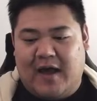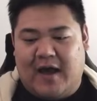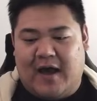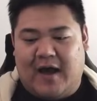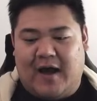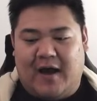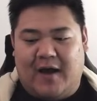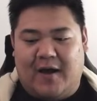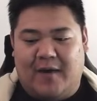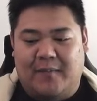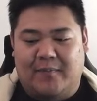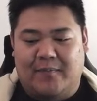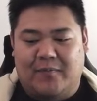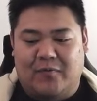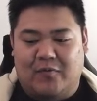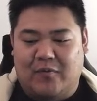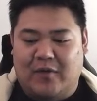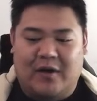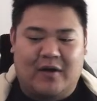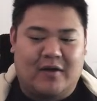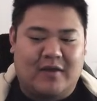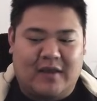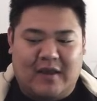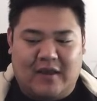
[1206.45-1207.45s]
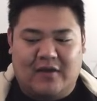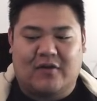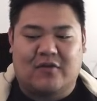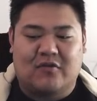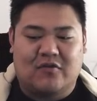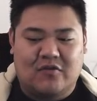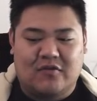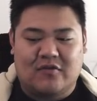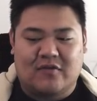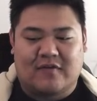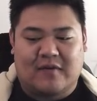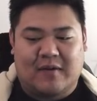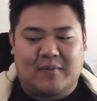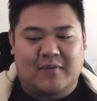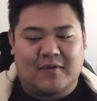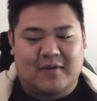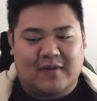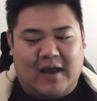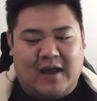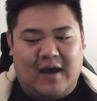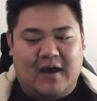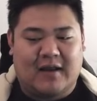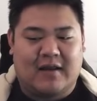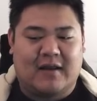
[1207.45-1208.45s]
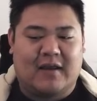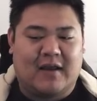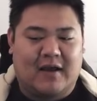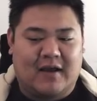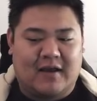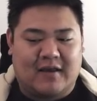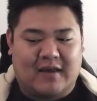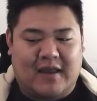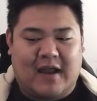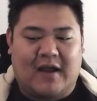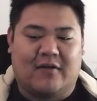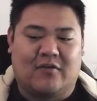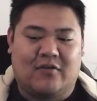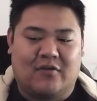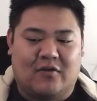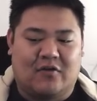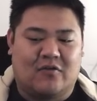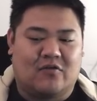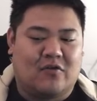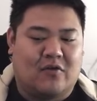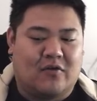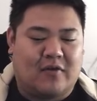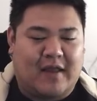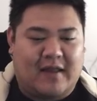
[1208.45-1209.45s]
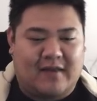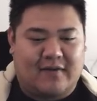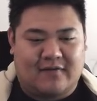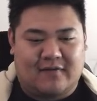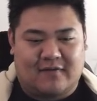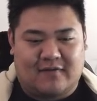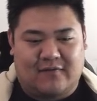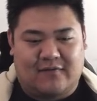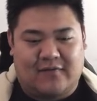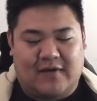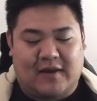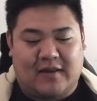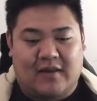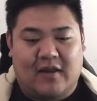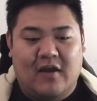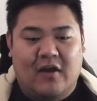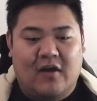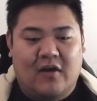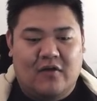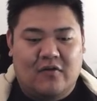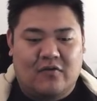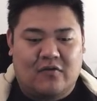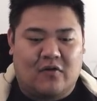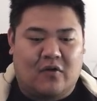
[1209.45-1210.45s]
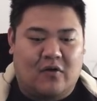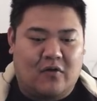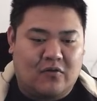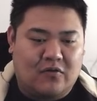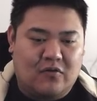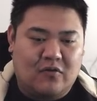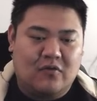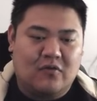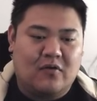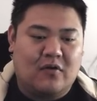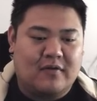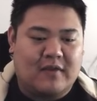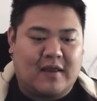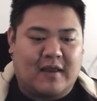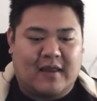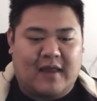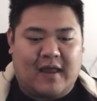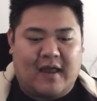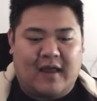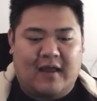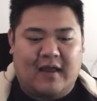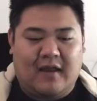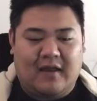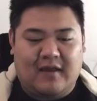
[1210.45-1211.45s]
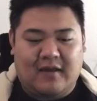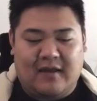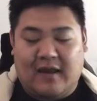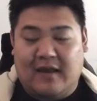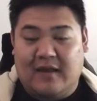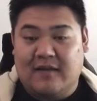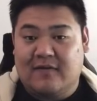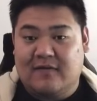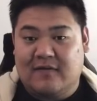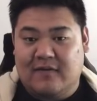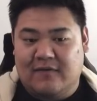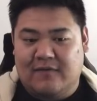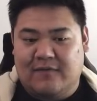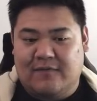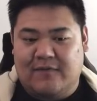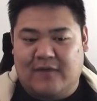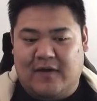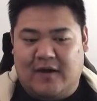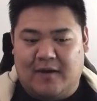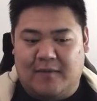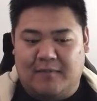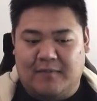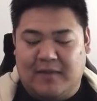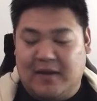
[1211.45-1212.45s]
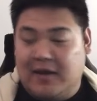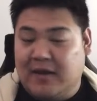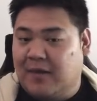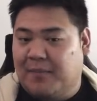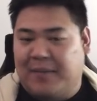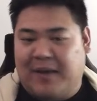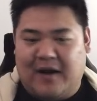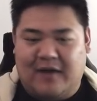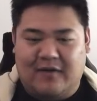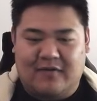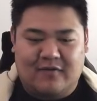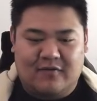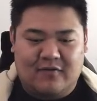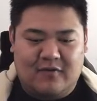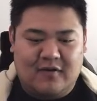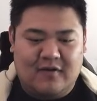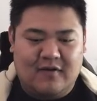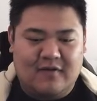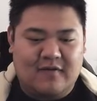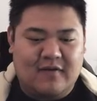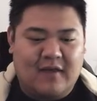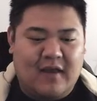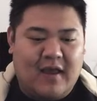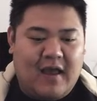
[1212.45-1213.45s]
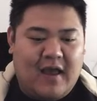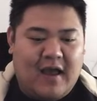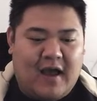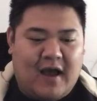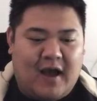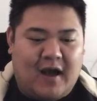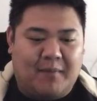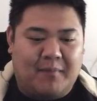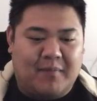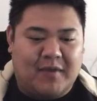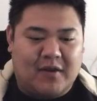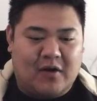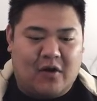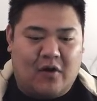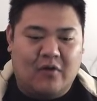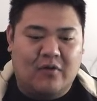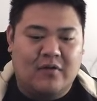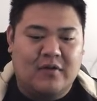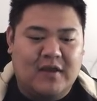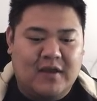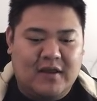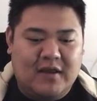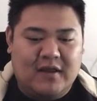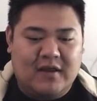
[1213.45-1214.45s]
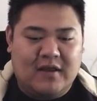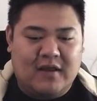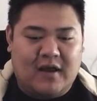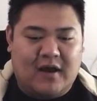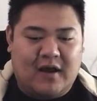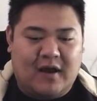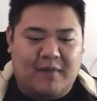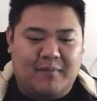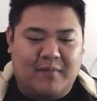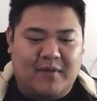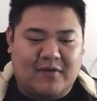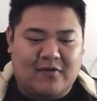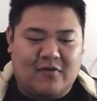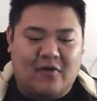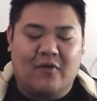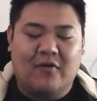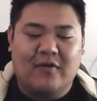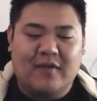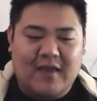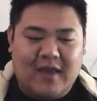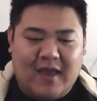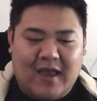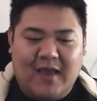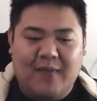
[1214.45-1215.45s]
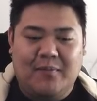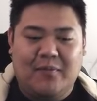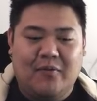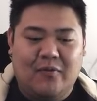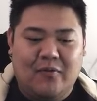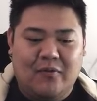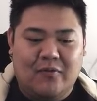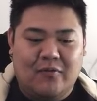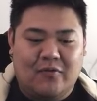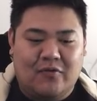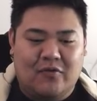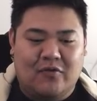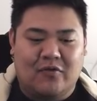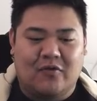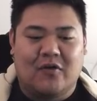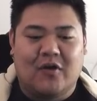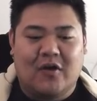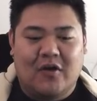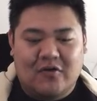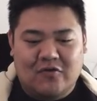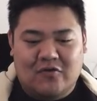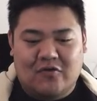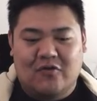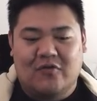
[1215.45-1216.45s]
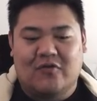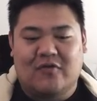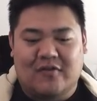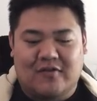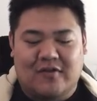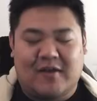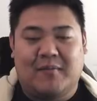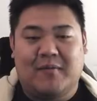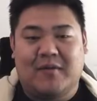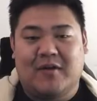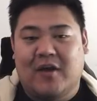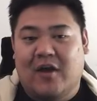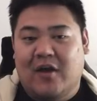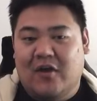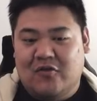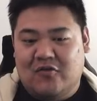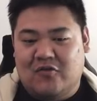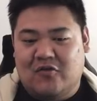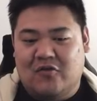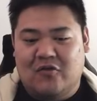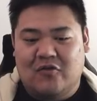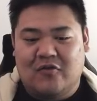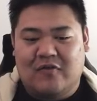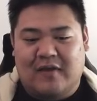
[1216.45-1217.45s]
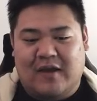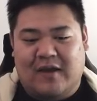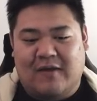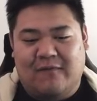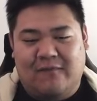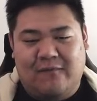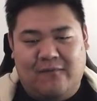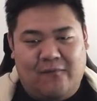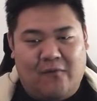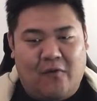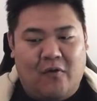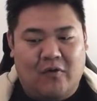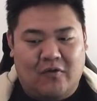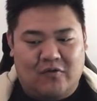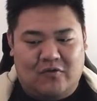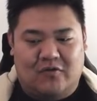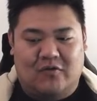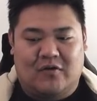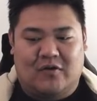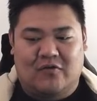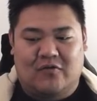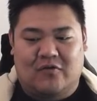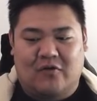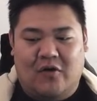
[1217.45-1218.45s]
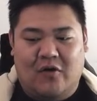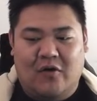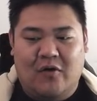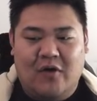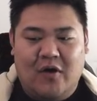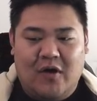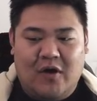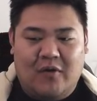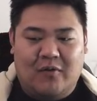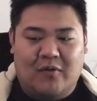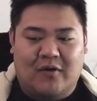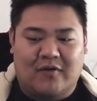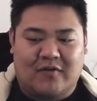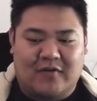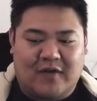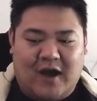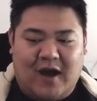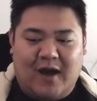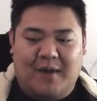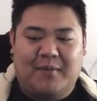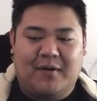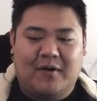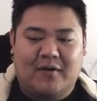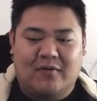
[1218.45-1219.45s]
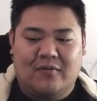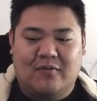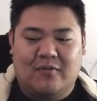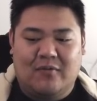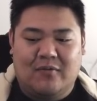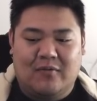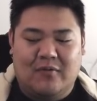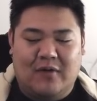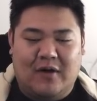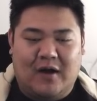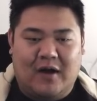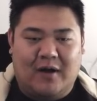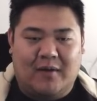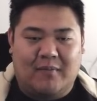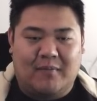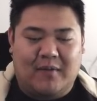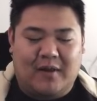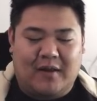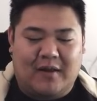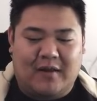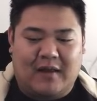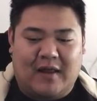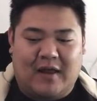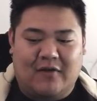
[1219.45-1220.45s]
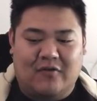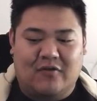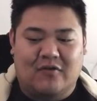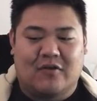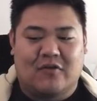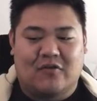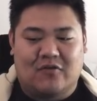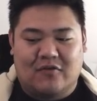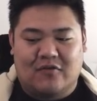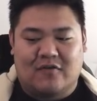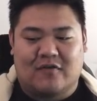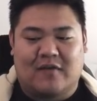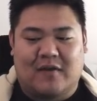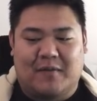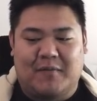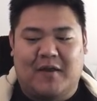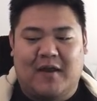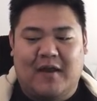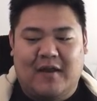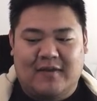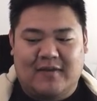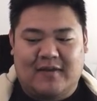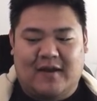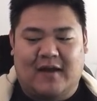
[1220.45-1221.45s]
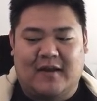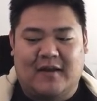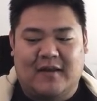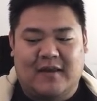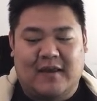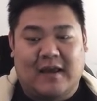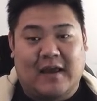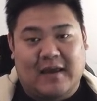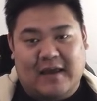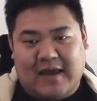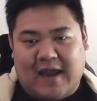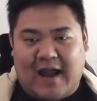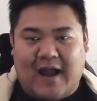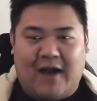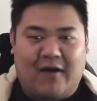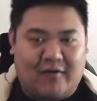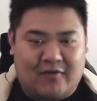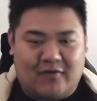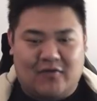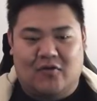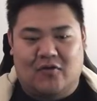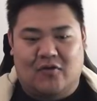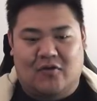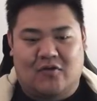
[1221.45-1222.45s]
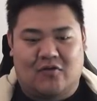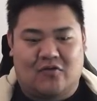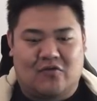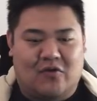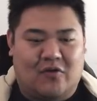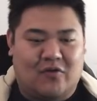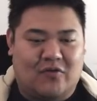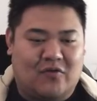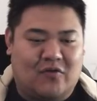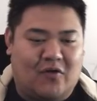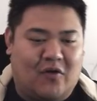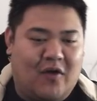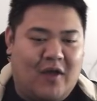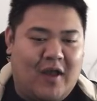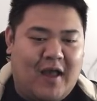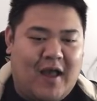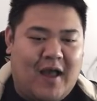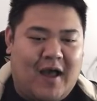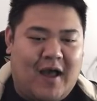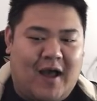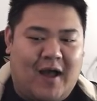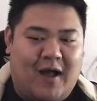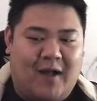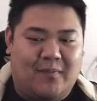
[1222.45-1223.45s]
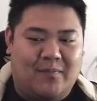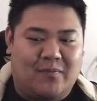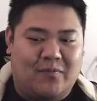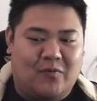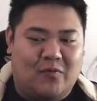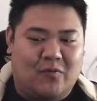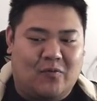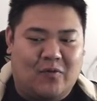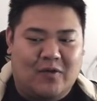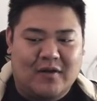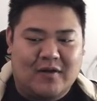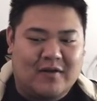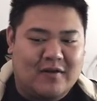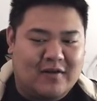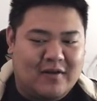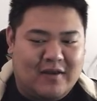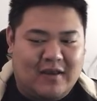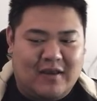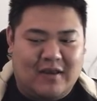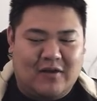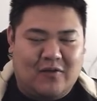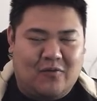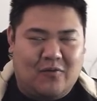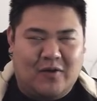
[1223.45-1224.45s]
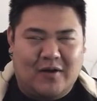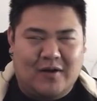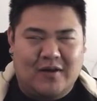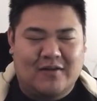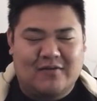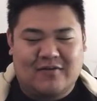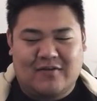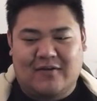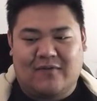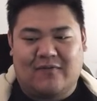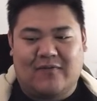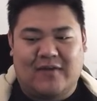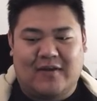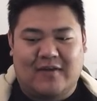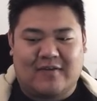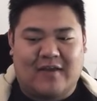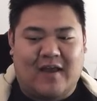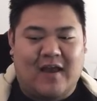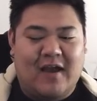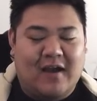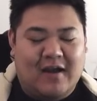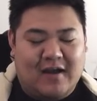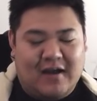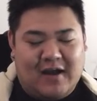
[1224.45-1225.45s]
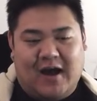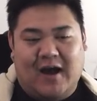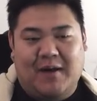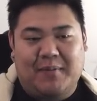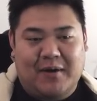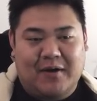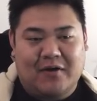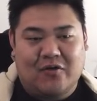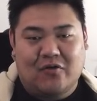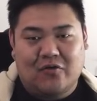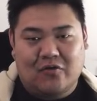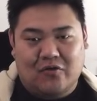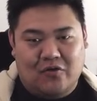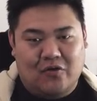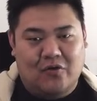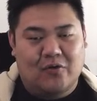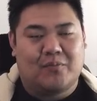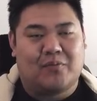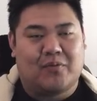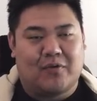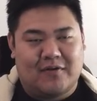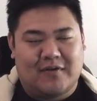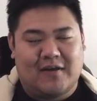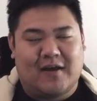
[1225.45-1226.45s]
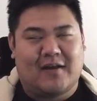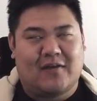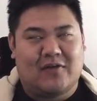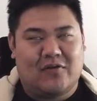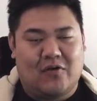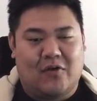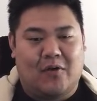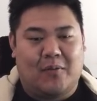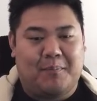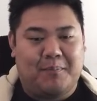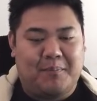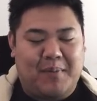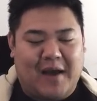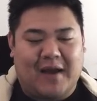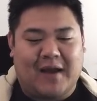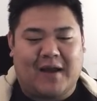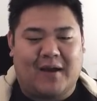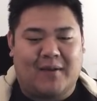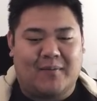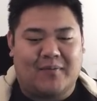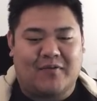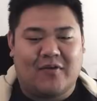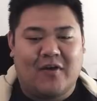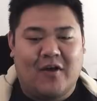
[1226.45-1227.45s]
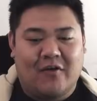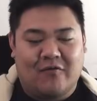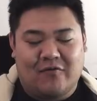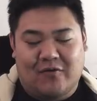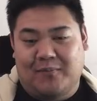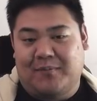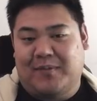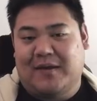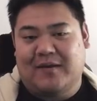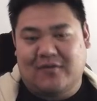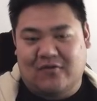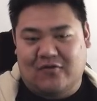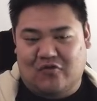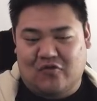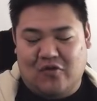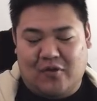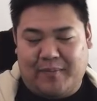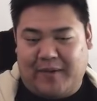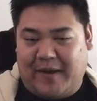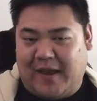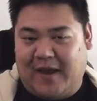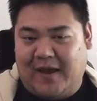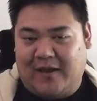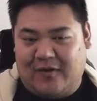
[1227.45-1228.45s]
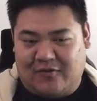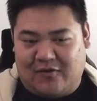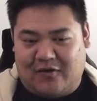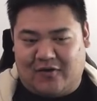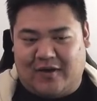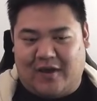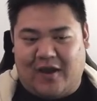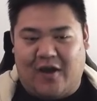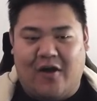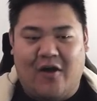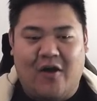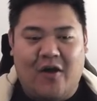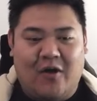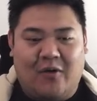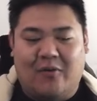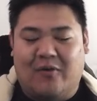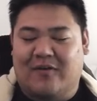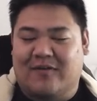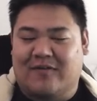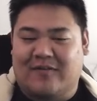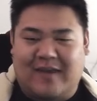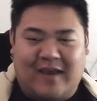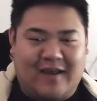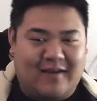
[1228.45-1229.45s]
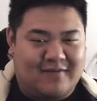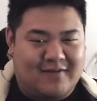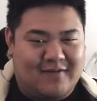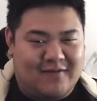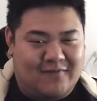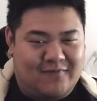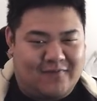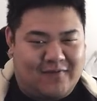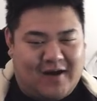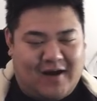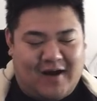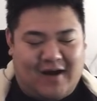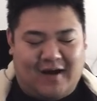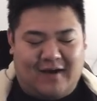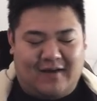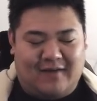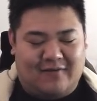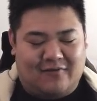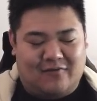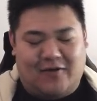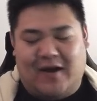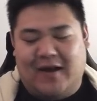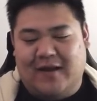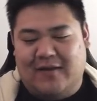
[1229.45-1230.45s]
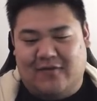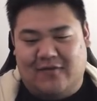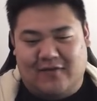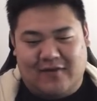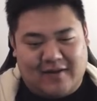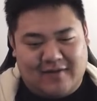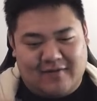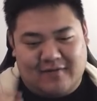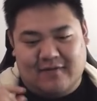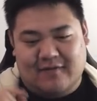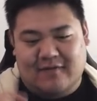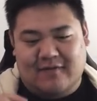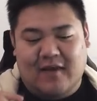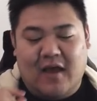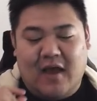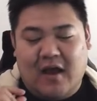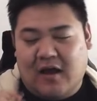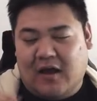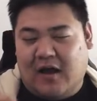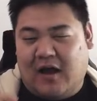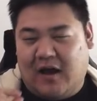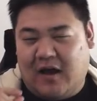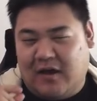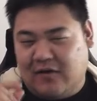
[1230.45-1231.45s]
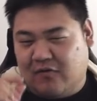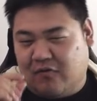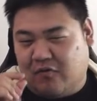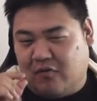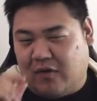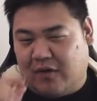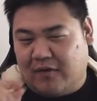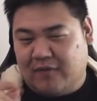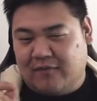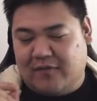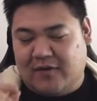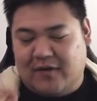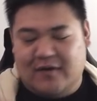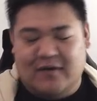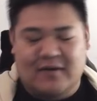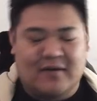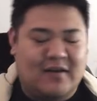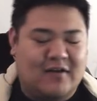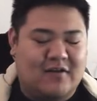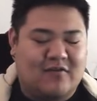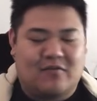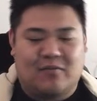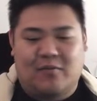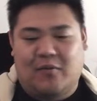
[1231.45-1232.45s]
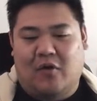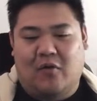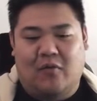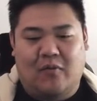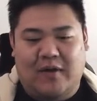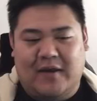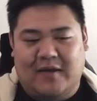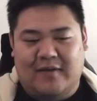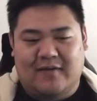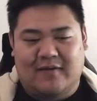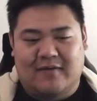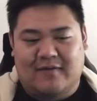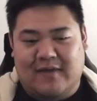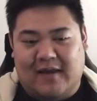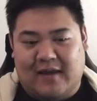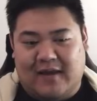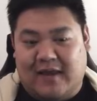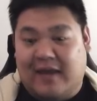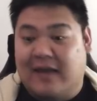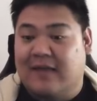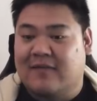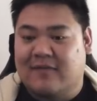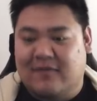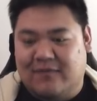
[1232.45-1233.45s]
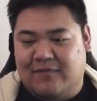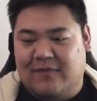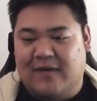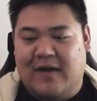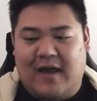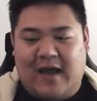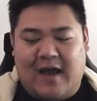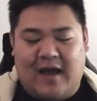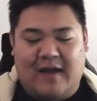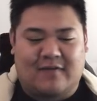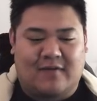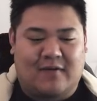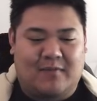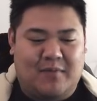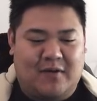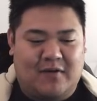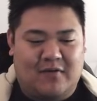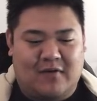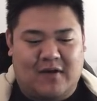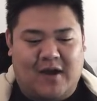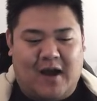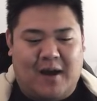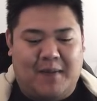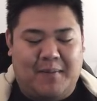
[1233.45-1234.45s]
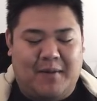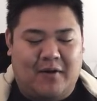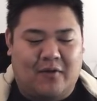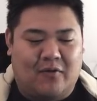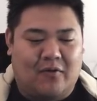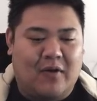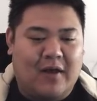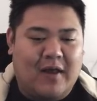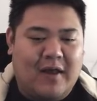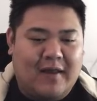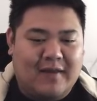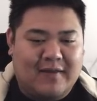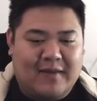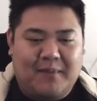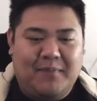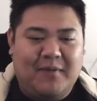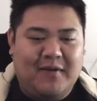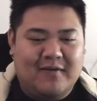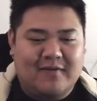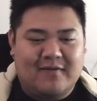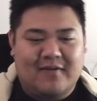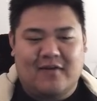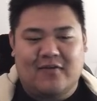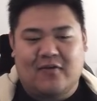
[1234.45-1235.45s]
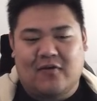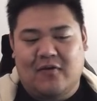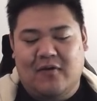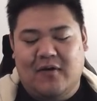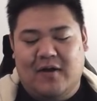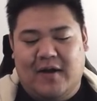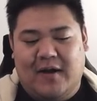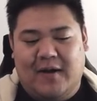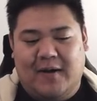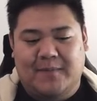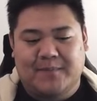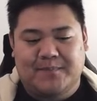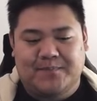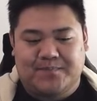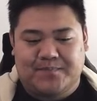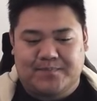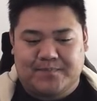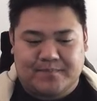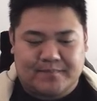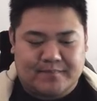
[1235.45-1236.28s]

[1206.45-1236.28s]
Where yeah, you could choose a summon targeting a character you control, cancel its effect. So do note that Kate Sif, in comparison to this, it's only able to choose a summon choosing a forward you control, whereas Carbuncle allows you to choose a summon targeting a character you control. So one interesting thing is that Carbuncle could protect your backups from being destroyed by Hecaton Care, whereas Kate Sif can't, right? So that's just kind of one very niche small weakness that Kate Sif has compared to Carbuncle. That being said though,